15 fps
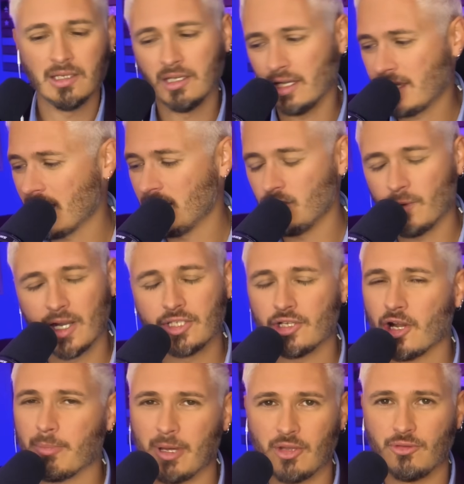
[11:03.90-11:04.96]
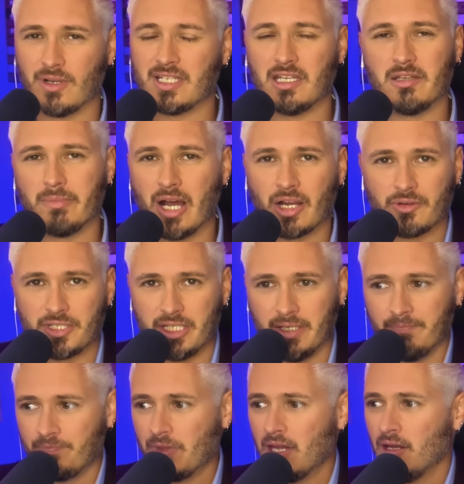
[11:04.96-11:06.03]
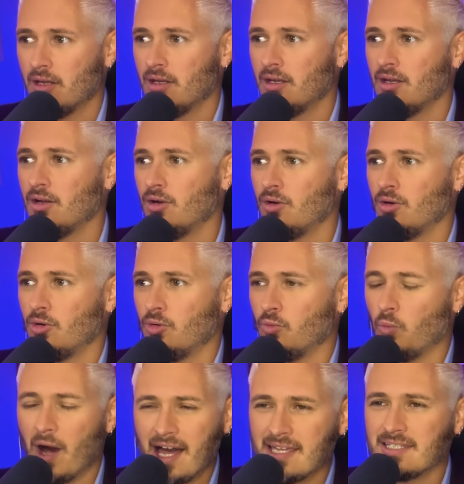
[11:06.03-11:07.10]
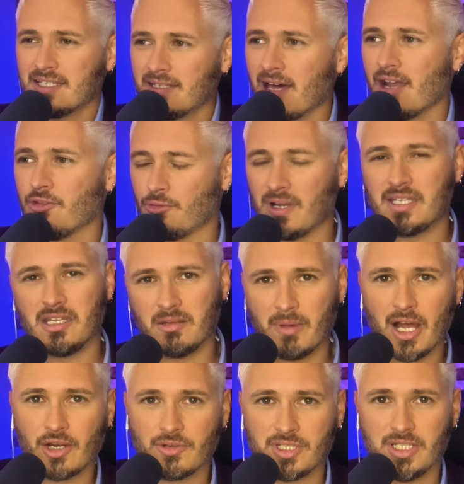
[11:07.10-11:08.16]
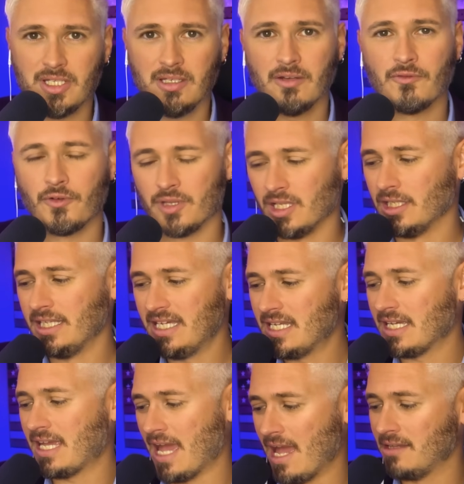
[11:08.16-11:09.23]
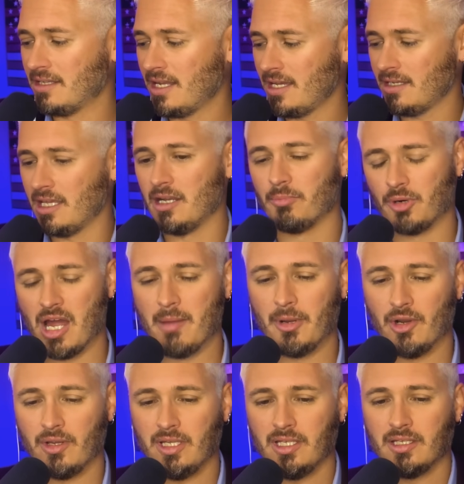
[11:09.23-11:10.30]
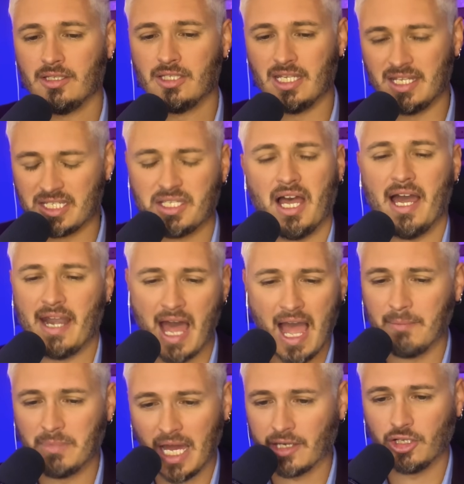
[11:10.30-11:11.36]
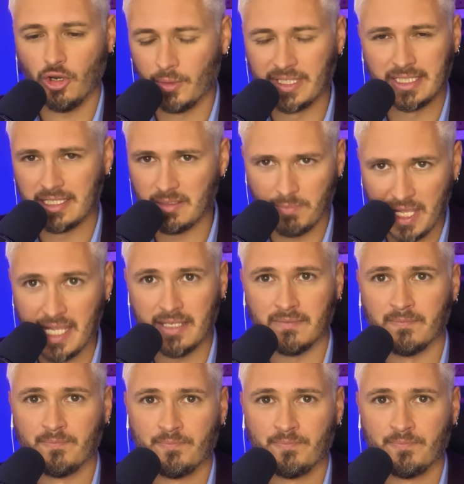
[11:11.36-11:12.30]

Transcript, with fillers: again, you want to talk about a threat to democracy? Why is it not a threat to democracy for the leading candidate in a primary to decide, I'm not going to debate?